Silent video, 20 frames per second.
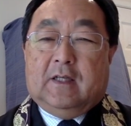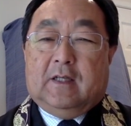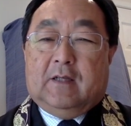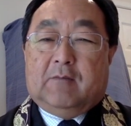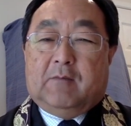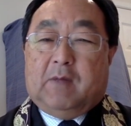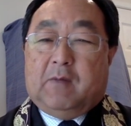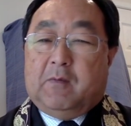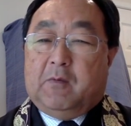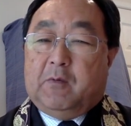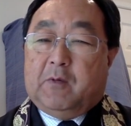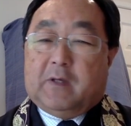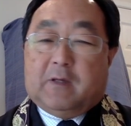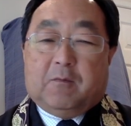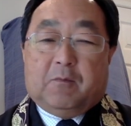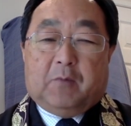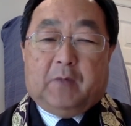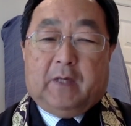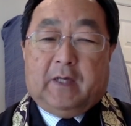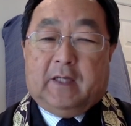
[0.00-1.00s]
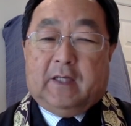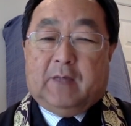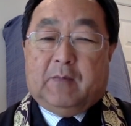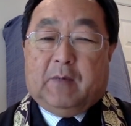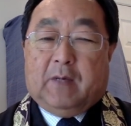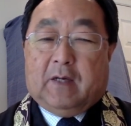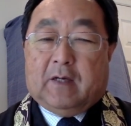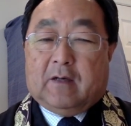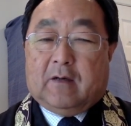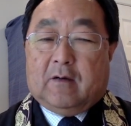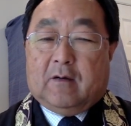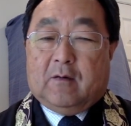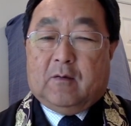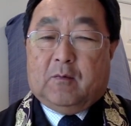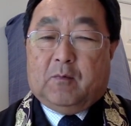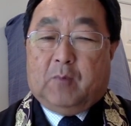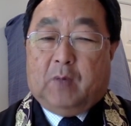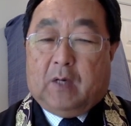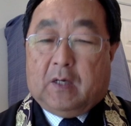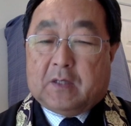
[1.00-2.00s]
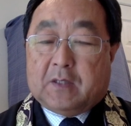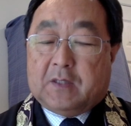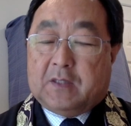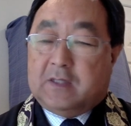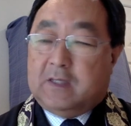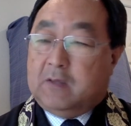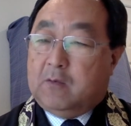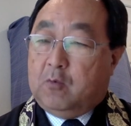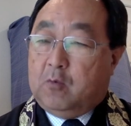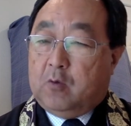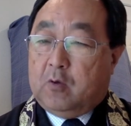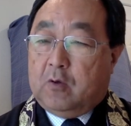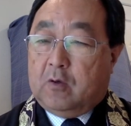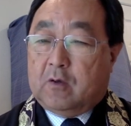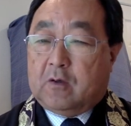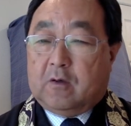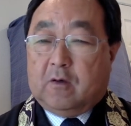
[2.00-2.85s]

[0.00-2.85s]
Maybe we complained about our bosses at work,